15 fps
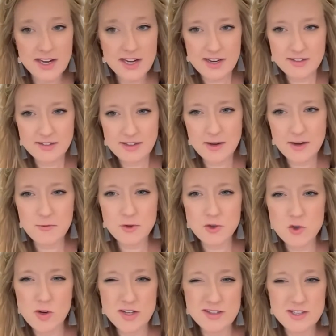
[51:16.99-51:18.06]
I guess like for
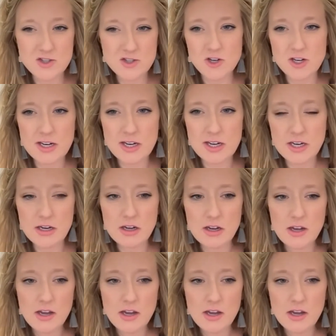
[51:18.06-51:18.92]
transitioning.